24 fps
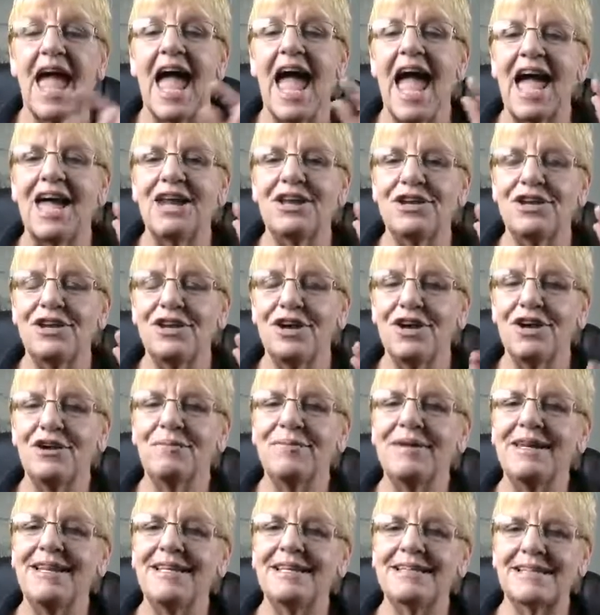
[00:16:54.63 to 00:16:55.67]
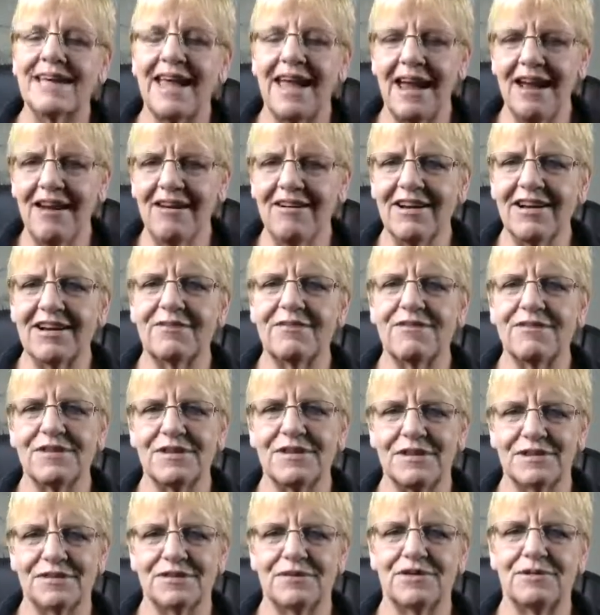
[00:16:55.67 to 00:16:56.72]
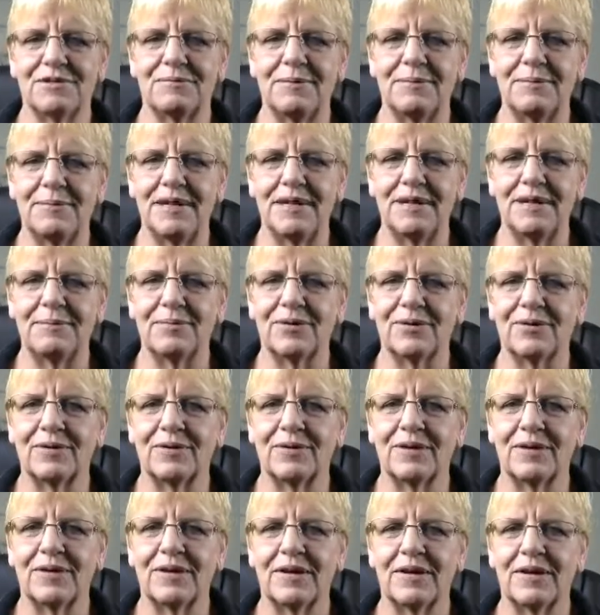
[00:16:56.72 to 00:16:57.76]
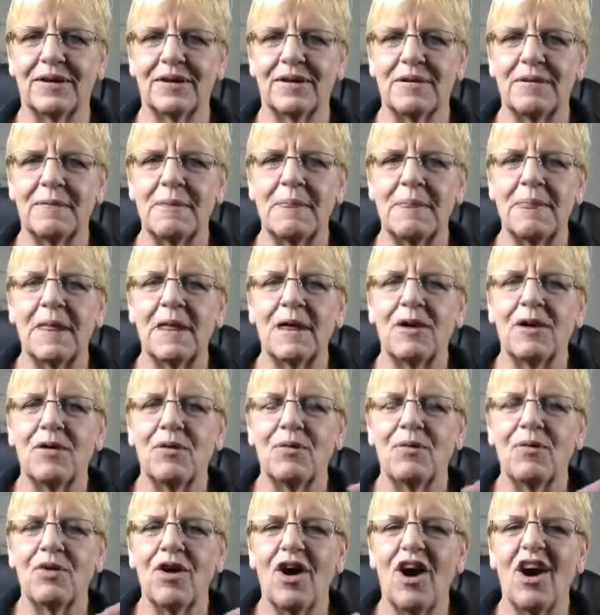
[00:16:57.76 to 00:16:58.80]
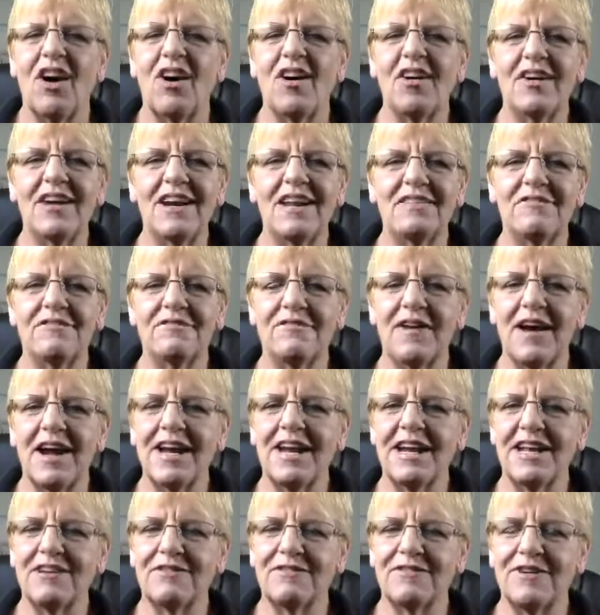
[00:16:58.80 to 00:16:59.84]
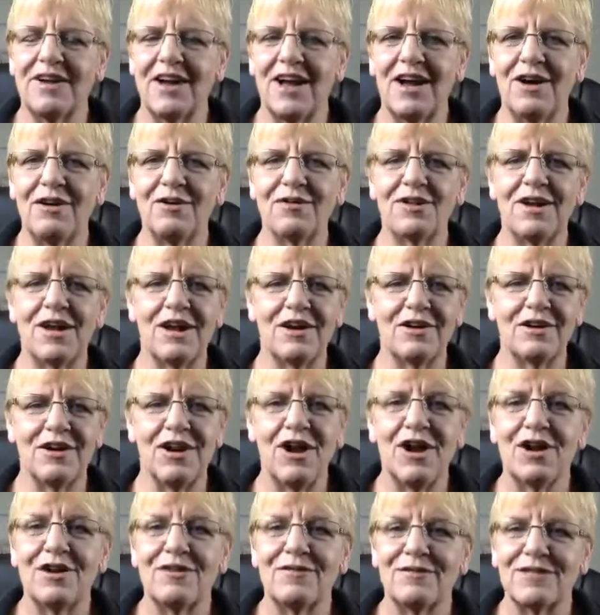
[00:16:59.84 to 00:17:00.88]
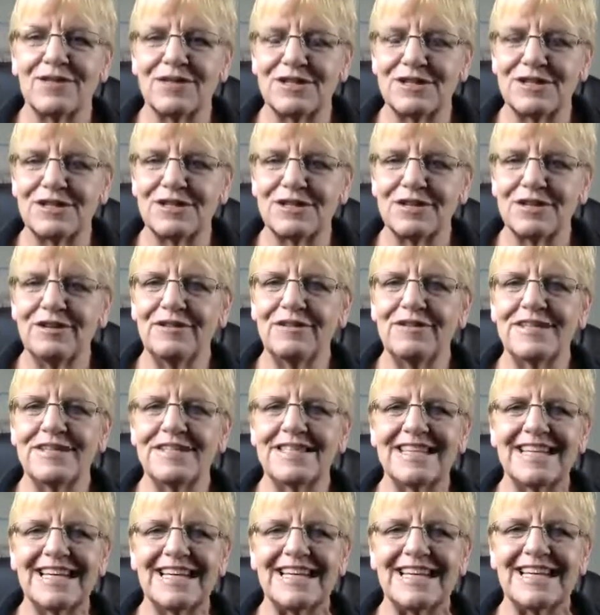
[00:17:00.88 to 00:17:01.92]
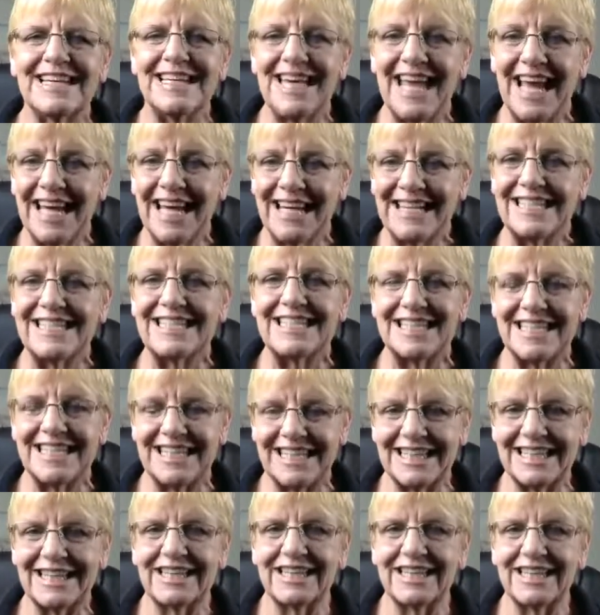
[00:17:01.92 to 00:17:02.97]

And nobody's caring for this group of people. We're already fighting for health care for service-connected